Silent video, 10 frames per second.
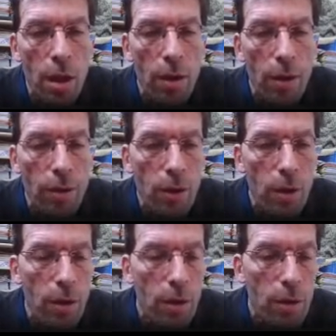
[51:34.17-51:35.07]

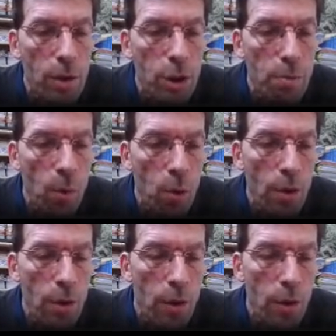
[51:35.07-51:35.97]
The
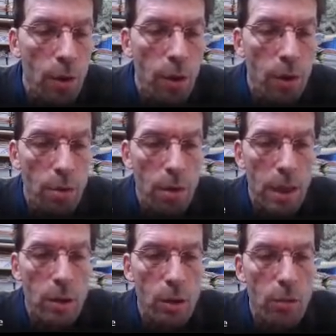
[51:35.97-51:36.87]
smaller the
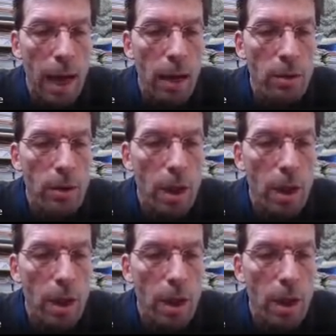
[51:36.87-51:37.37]
little round,